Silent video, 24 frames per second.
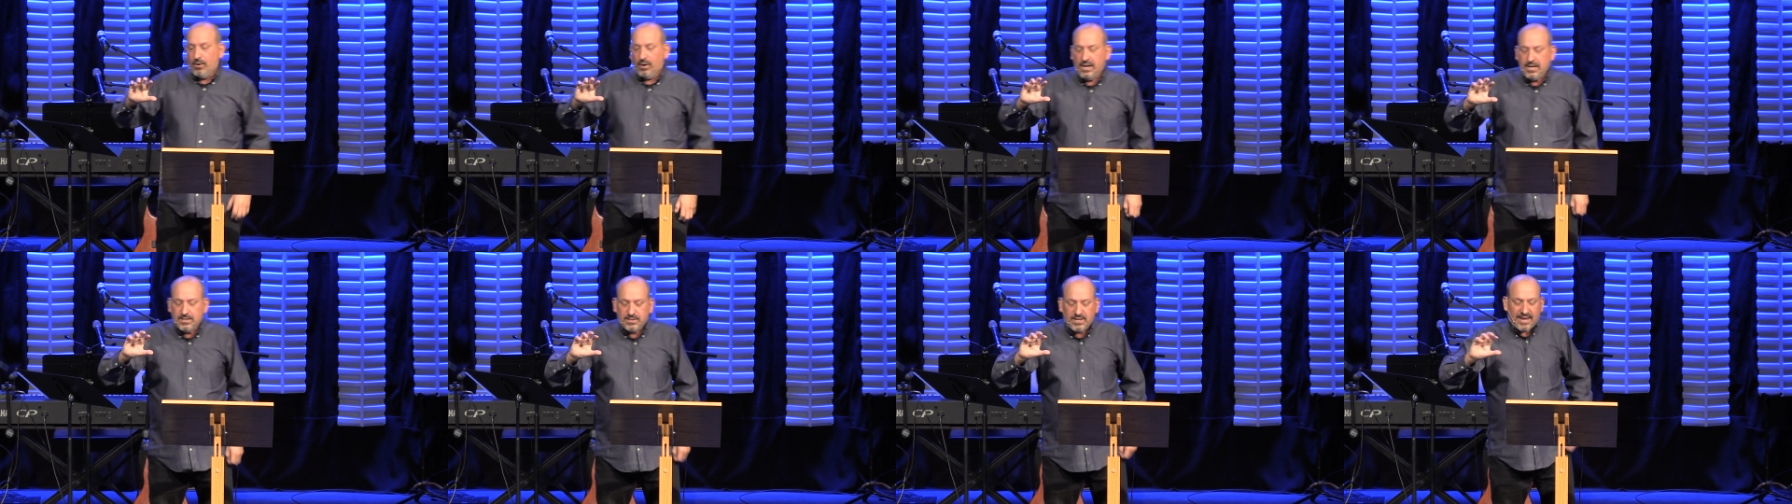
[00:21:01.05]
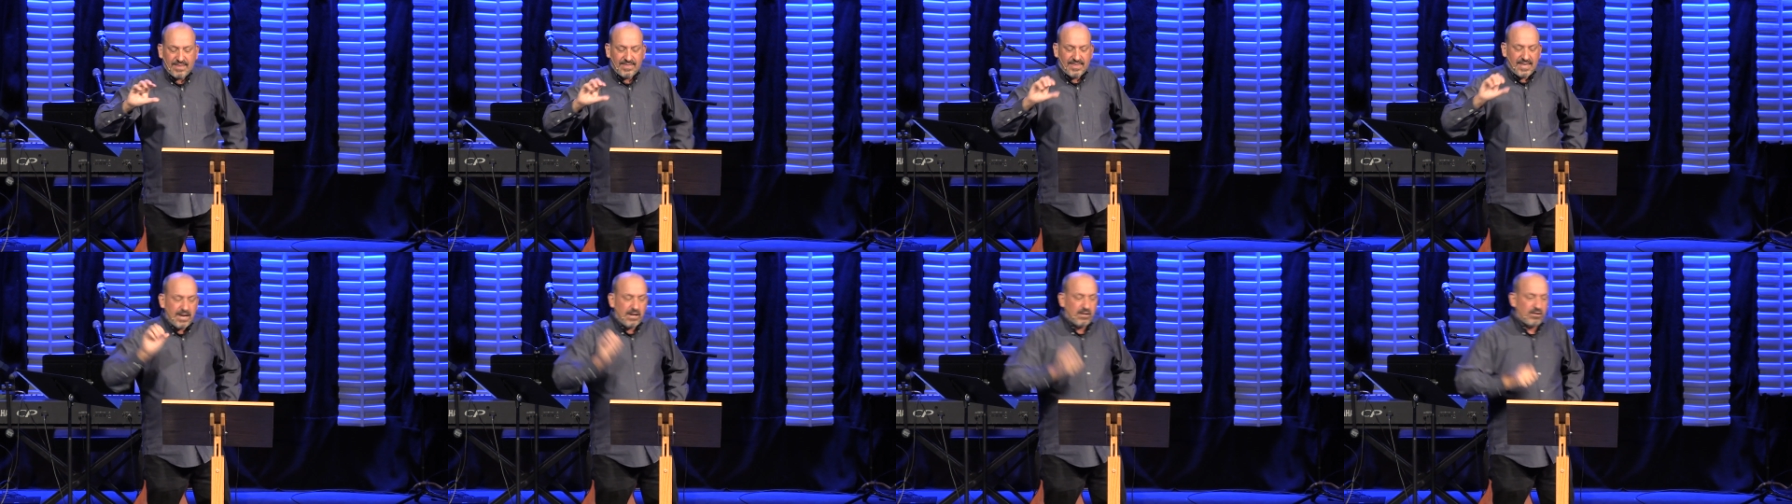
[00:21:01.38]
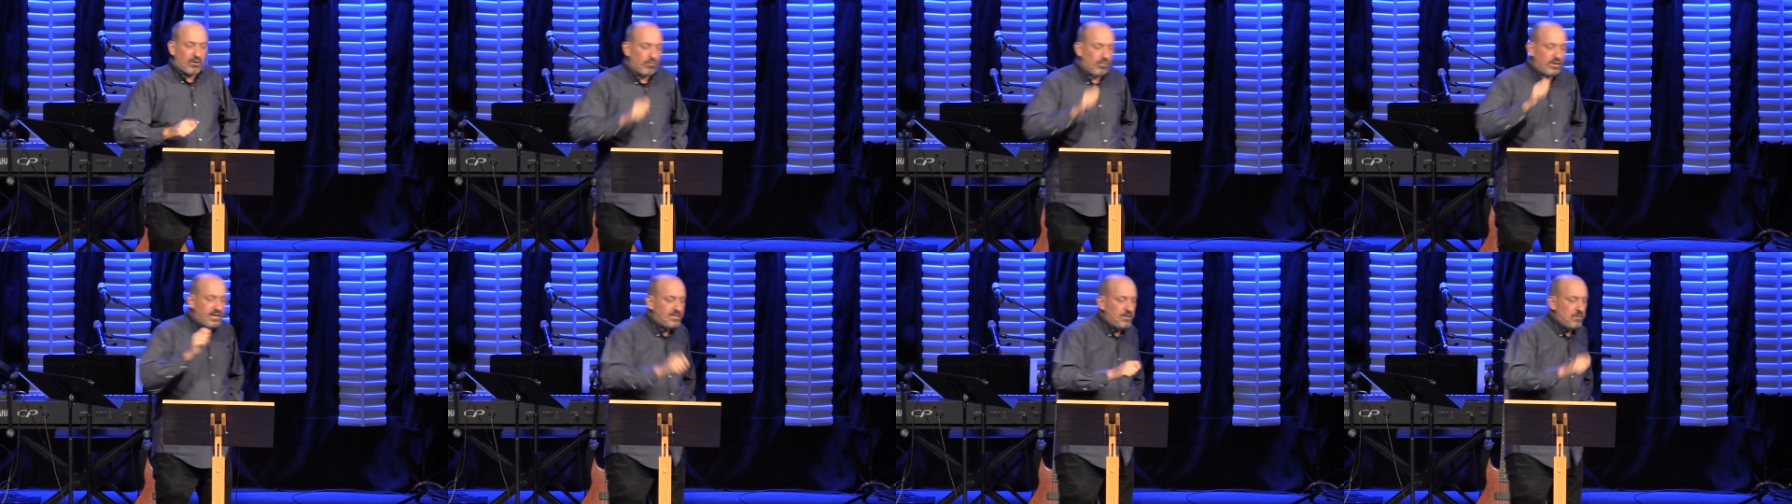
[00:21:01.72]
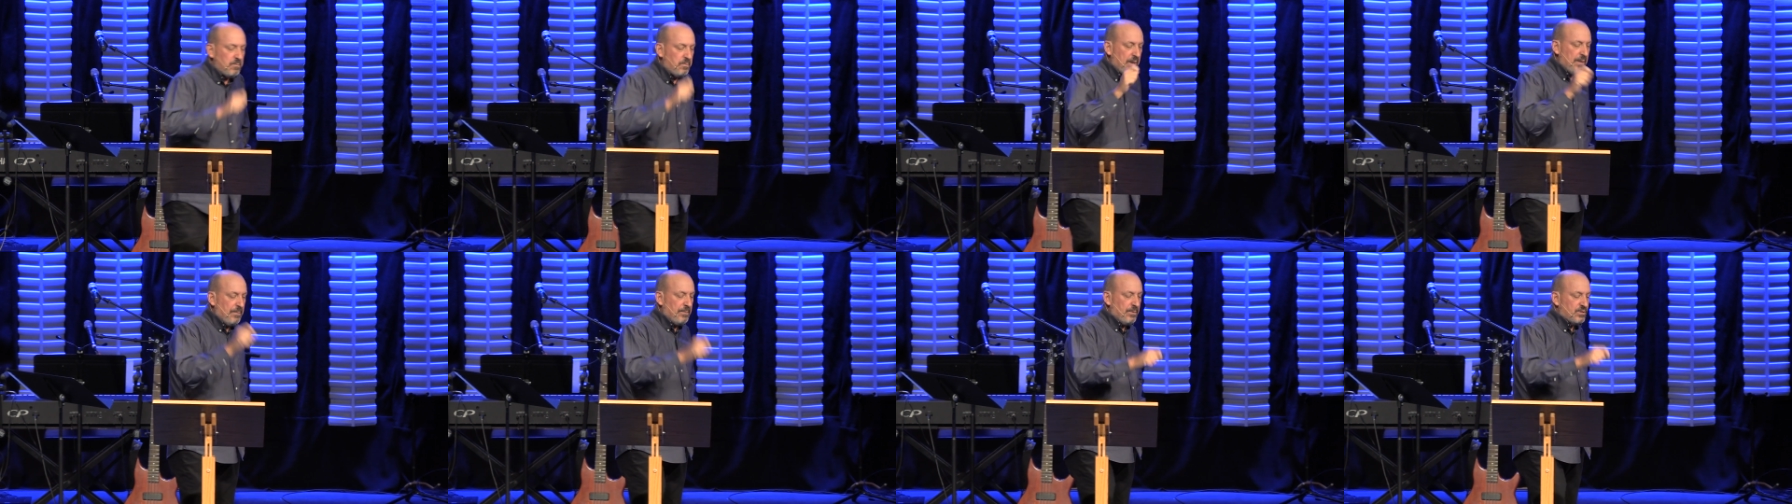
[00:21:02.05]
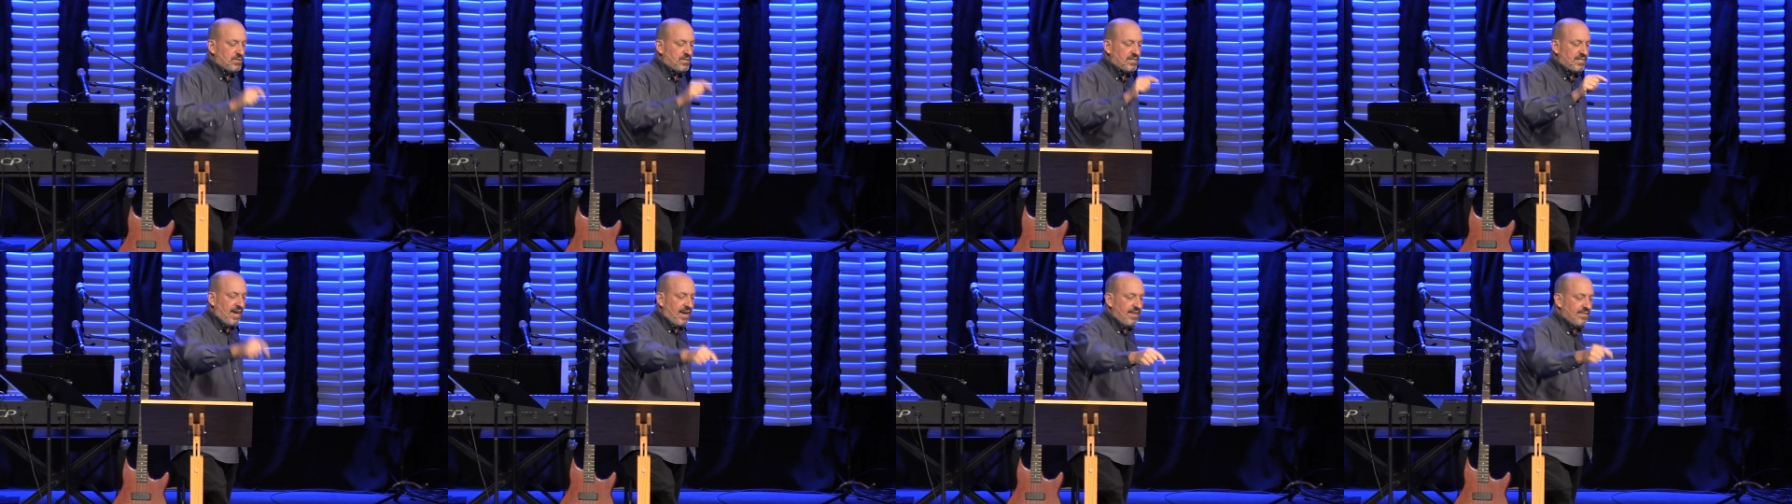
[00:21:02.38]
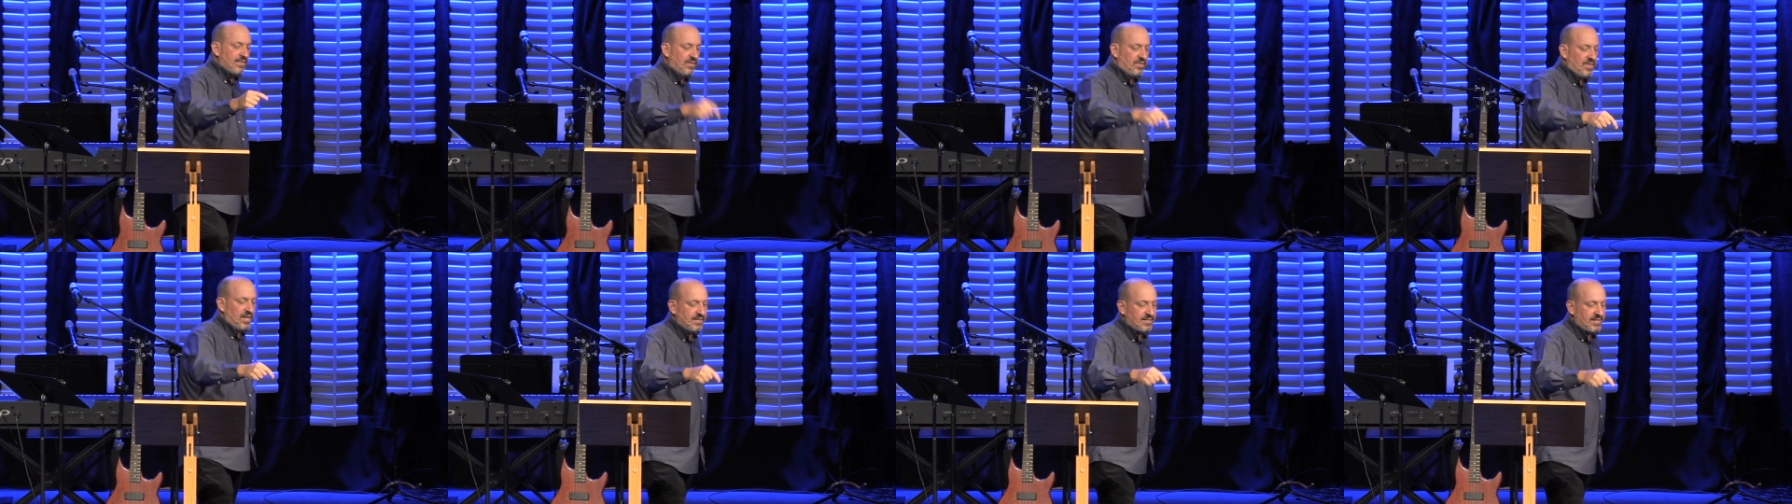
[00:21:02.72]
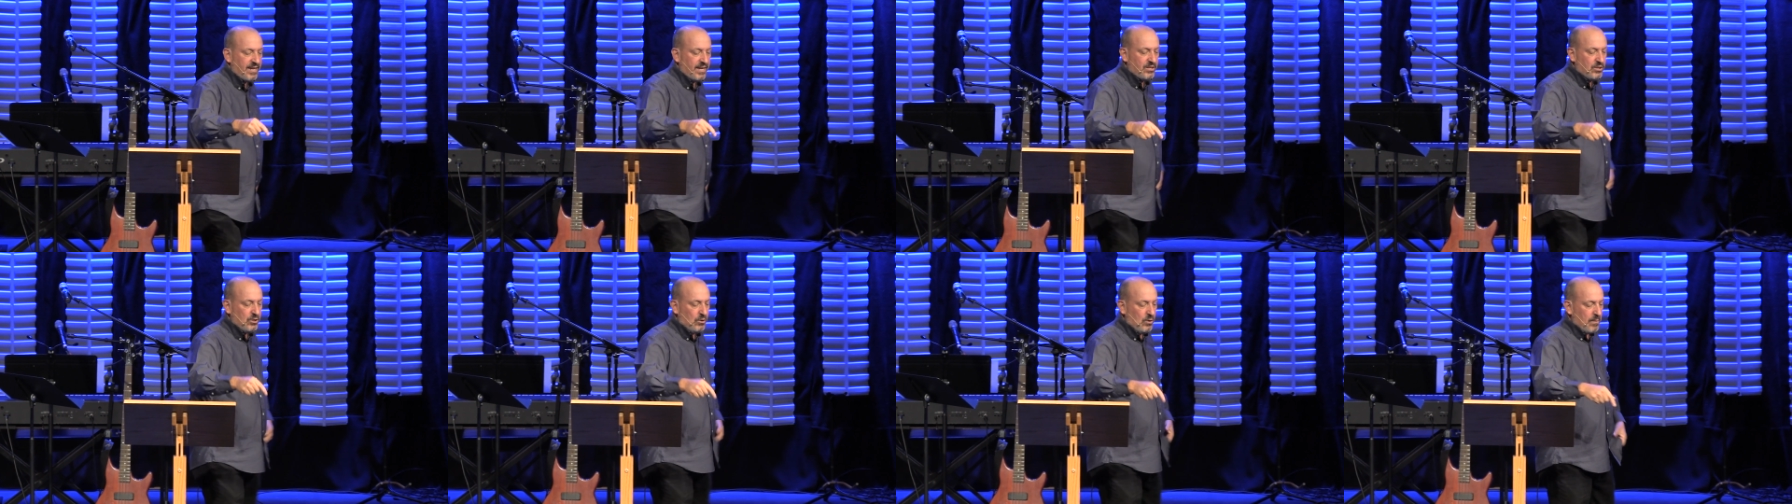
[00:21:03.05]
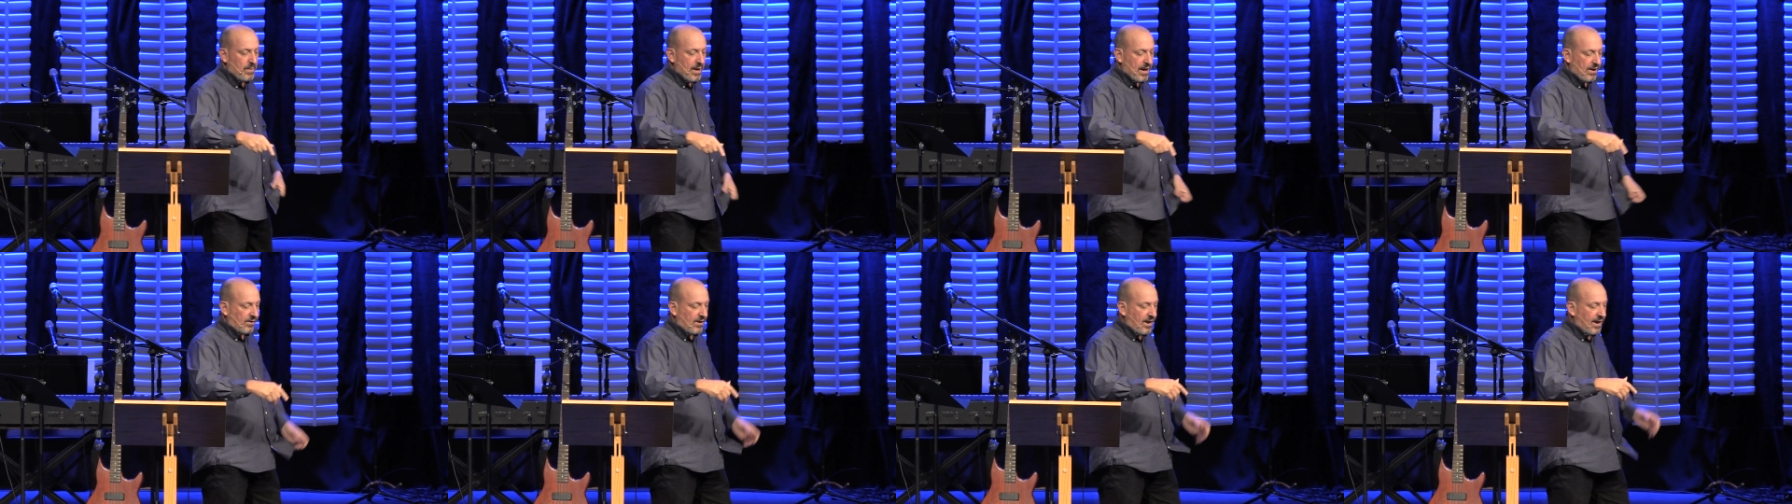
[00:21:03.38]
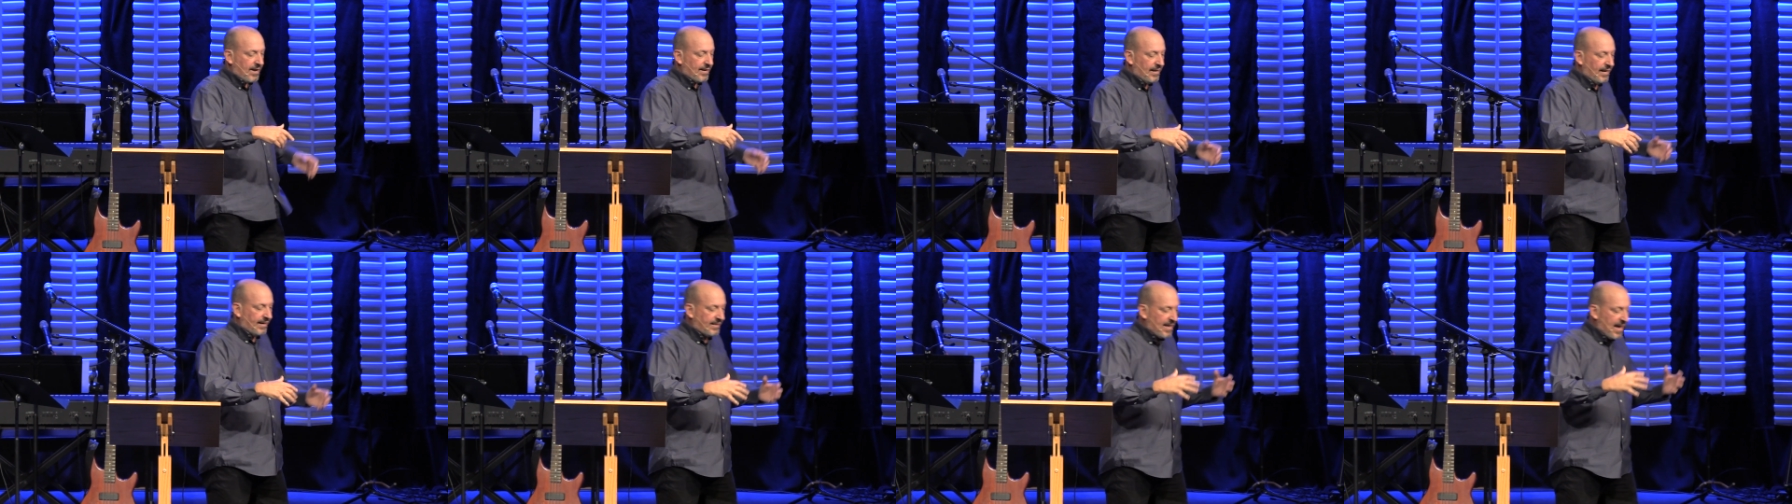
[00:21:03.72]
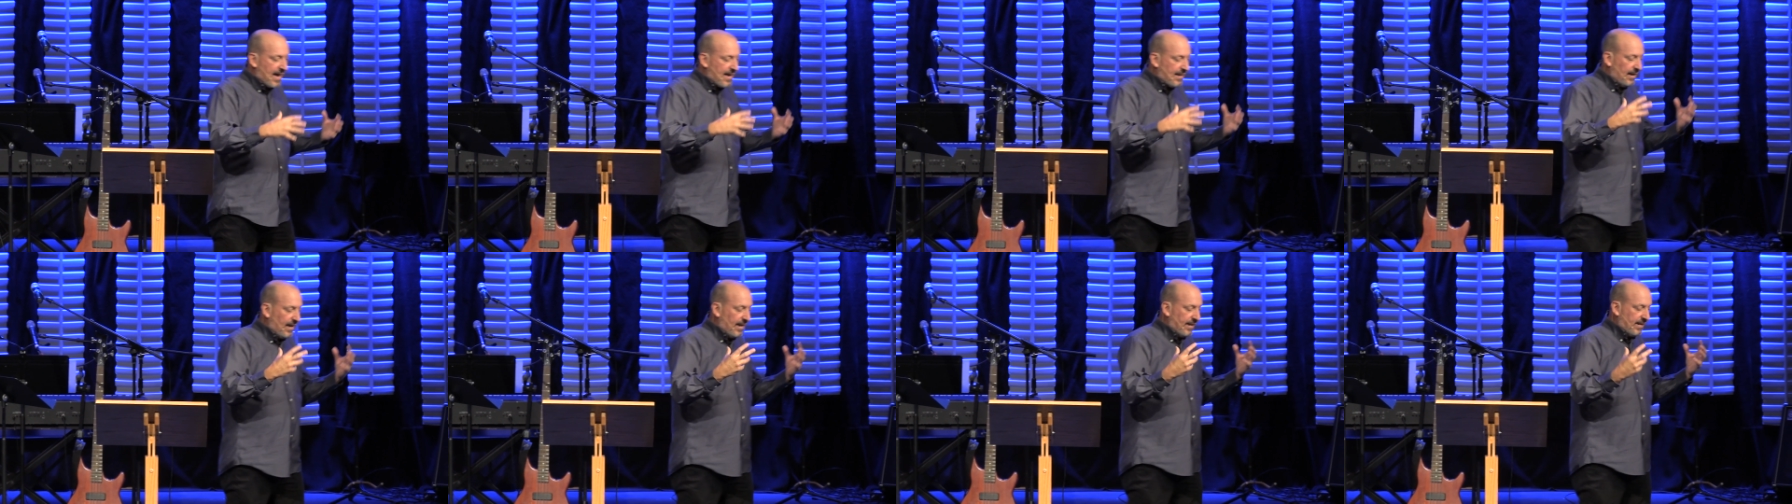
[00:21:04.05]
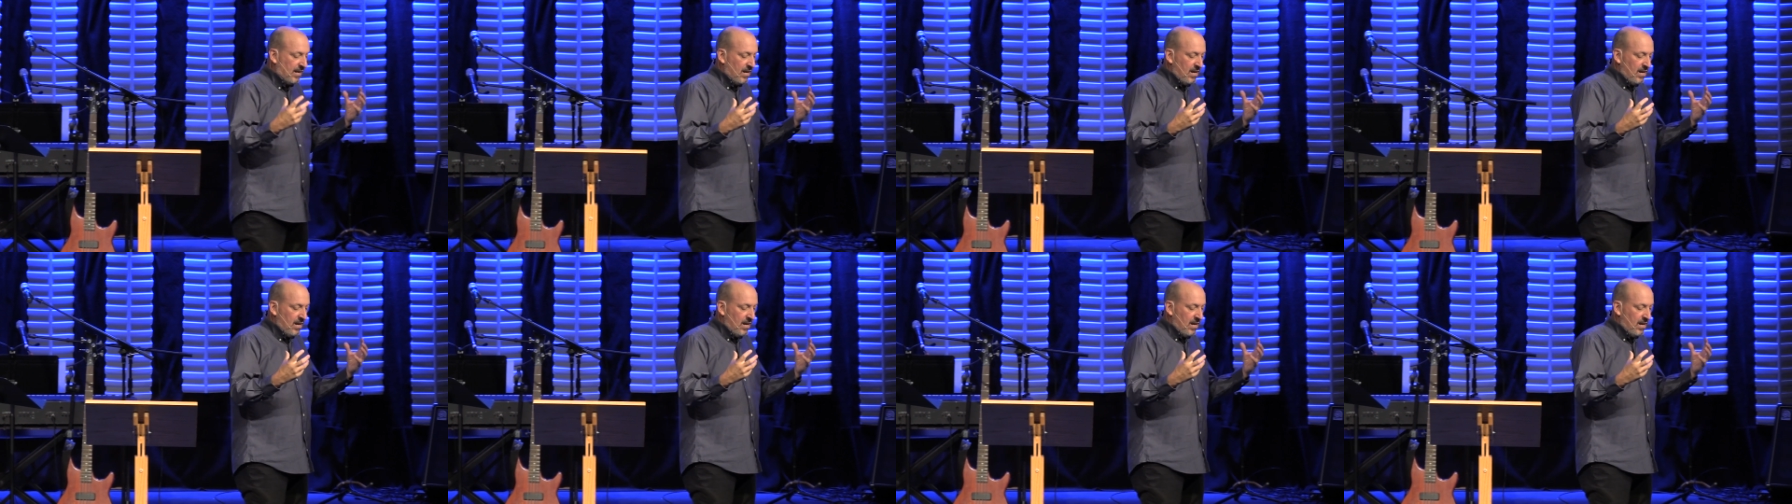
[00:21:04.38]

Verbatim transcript: because I think the reason people say the things they do about God like that, like,